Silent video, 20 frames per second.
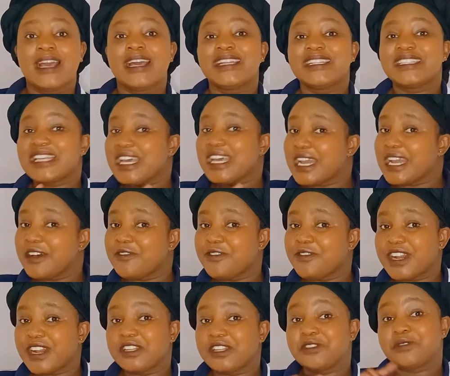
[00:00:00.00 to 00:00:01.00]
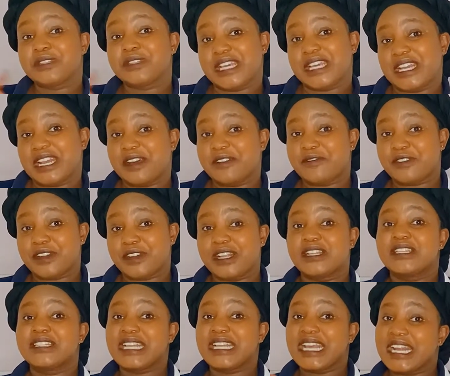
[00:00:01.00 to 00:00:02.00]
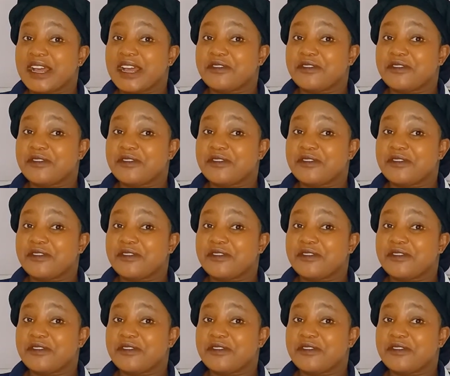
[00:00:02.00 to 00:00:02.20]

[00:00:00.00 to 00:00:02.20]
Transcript: Tell a friend to tell a friend, tell a